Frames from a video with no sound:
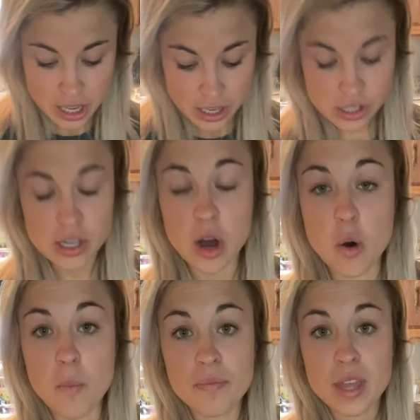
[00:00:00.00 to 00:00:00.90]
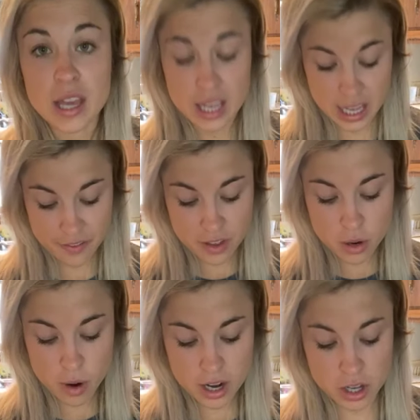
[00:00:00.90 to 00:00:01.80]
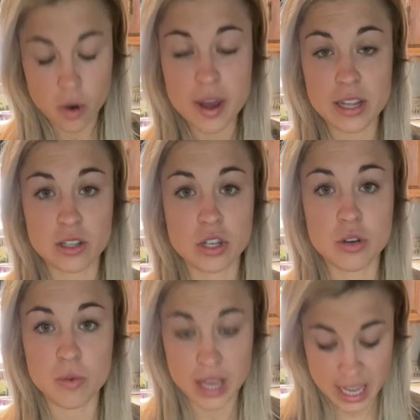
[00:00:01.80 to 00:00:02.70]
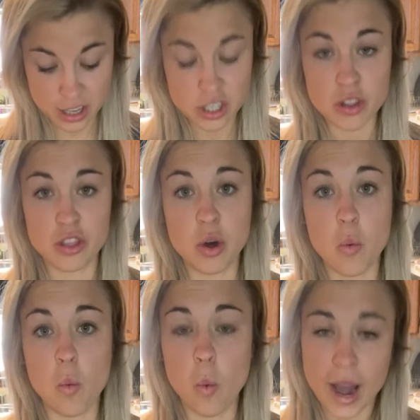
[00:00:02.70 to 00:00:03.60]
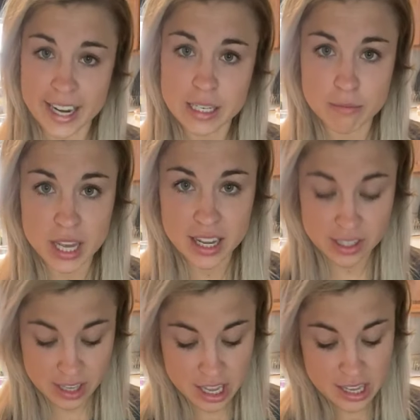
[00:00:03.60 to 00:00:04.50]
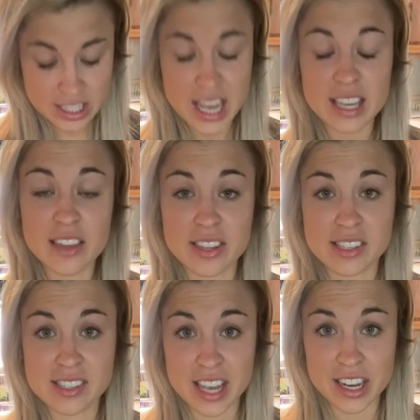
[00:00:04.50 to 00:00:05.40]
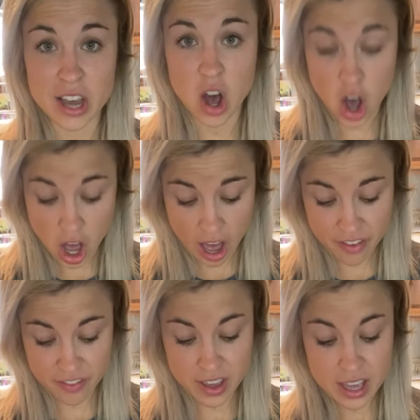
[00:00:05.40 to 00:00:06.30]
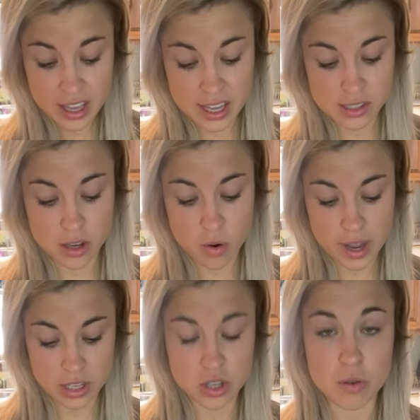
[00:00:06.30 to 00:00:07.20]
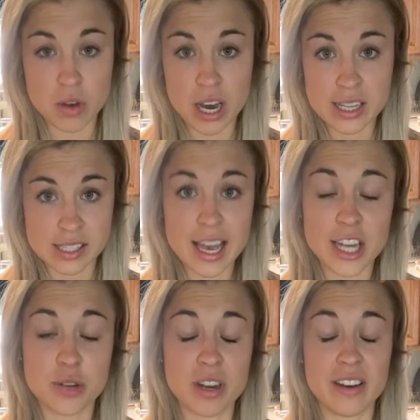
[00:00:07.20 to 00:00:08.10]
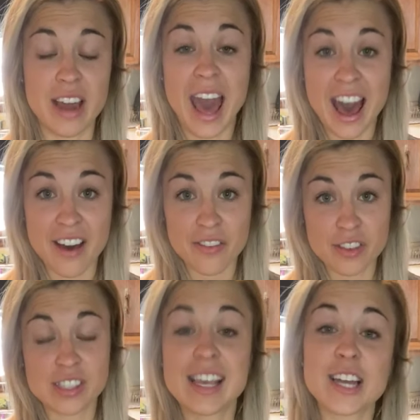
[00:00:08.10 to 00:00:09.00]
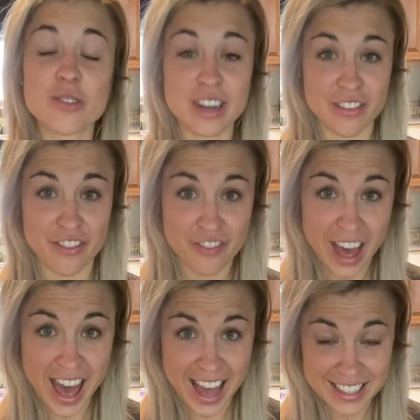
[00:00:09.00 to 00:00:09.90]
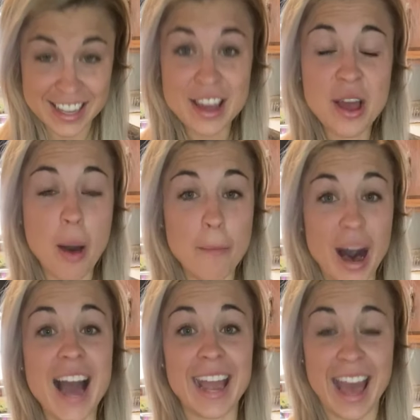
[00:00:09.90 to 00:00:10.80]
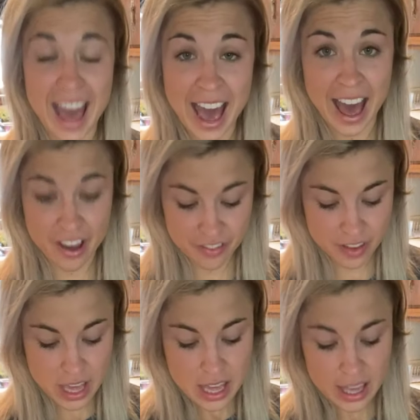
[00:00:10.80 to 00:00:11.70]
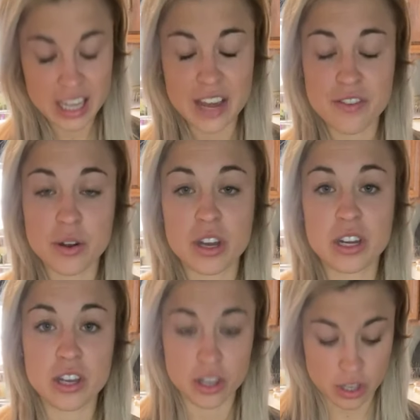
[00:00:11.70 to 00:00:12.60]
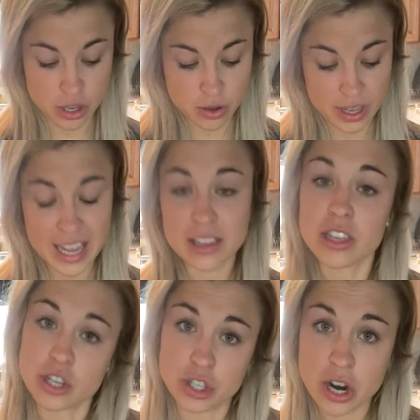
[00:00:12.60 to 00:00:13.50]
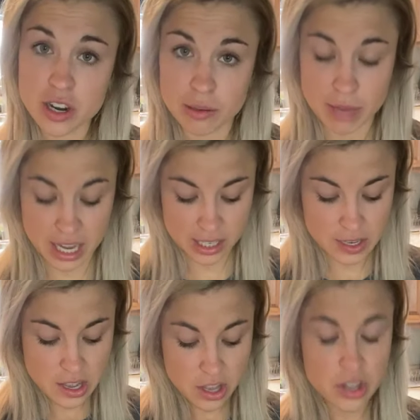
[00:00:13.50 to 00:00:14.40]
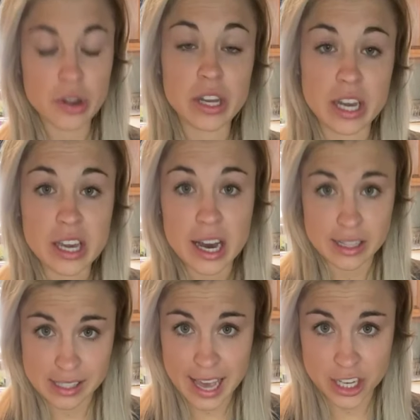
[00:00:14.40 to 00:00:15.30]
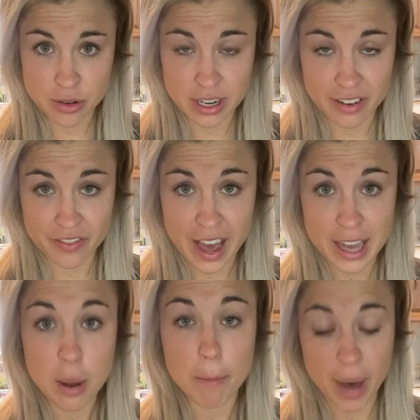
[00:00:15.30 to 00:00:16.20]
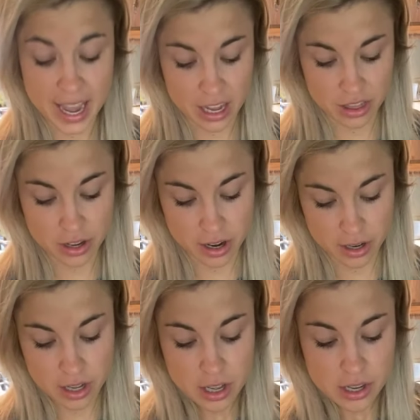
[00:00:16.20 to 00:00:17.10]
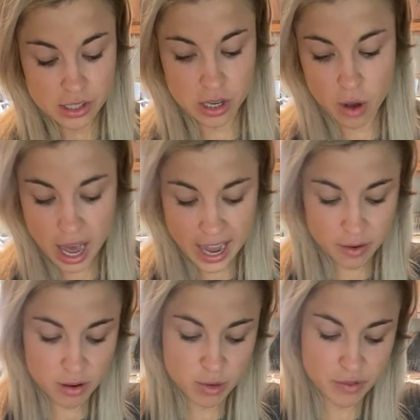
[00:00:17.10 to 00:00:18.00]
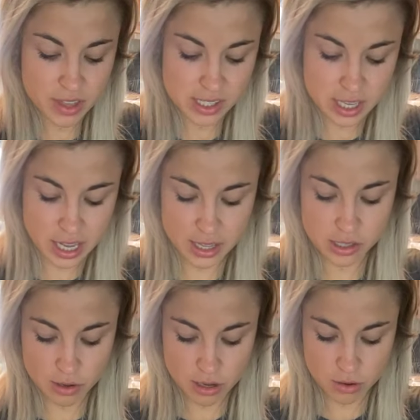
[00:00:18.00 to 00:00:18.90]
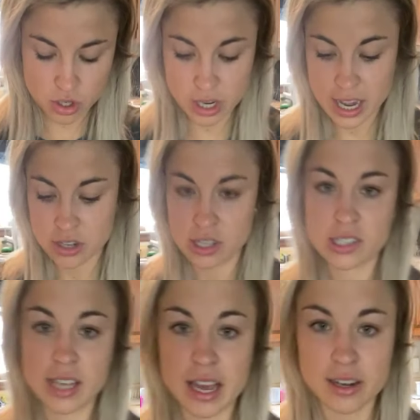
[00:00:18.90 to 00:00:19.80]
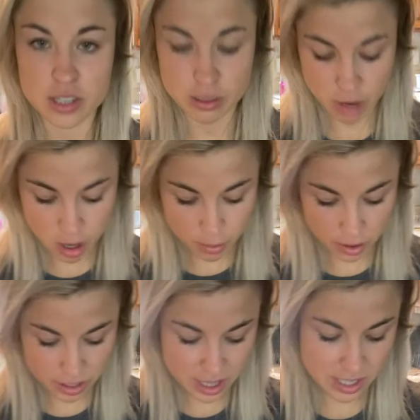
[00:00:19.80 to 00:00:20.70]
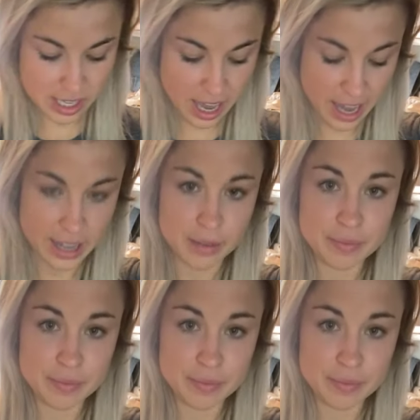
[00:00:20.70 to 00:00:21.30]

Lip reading: So if you are going to eat the white meat, taking the skin off is going to cut saturated fat by half. And if you're gonna eat the dark meat, you're gonna cut saturated fat by a third. So I remove the skin, so usually I just set a small bowl to the side